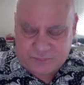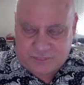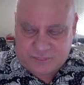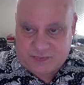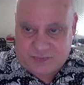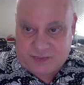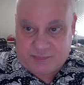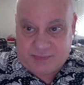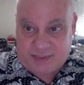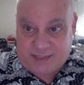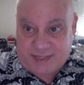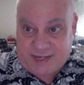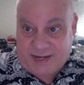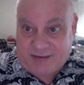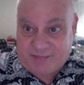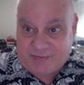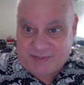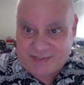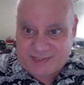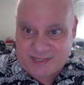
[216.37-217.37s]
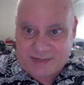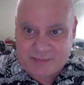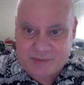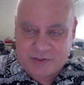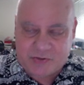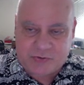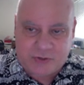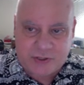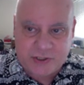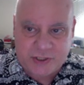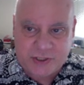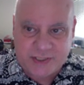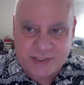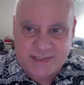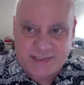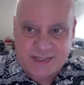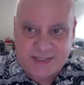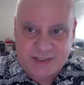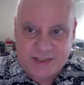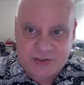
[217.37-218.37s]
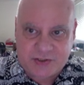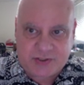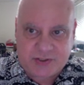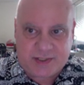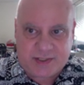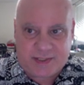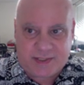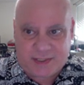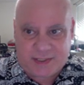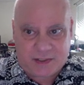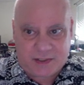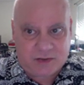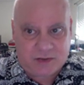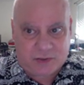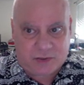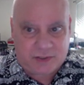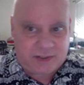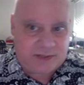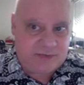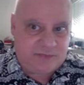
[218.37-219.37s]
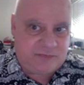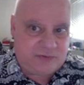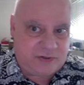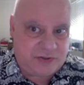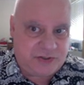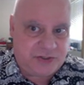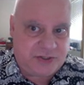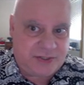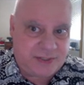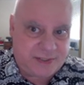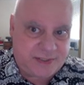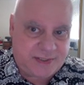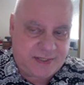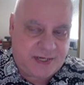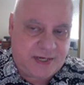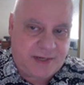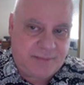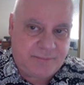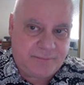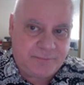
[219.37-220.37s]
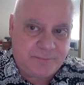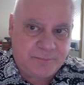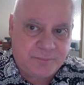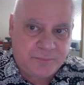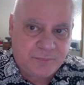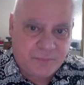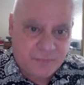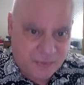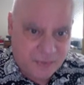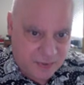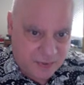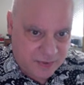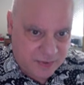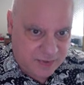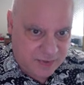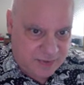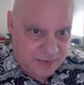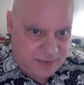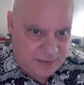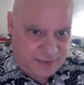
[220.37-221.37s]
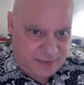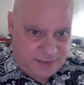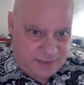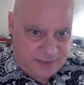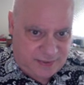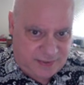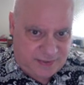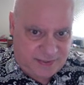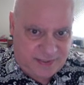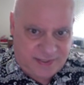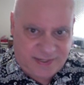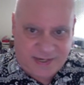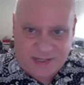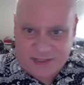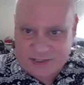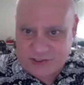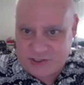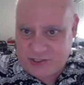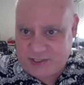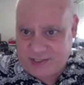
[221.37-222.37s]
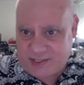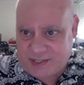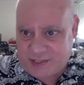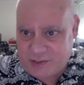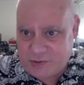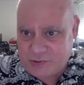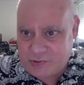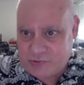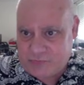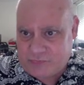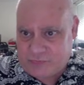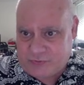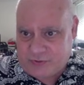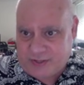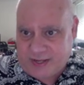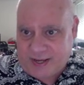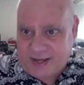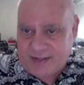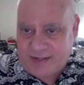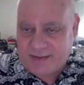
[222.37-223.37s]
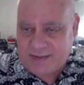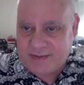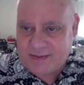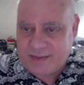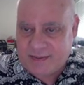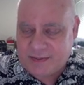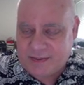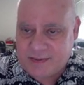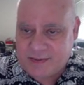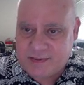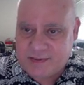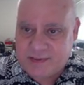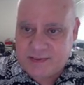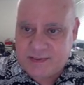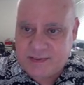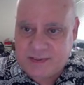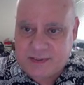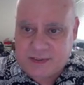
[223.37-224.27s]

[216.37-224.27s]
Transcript: I mean, they have the same instruction set. Shouldn't they look and function the same? And the analogy that I use for that is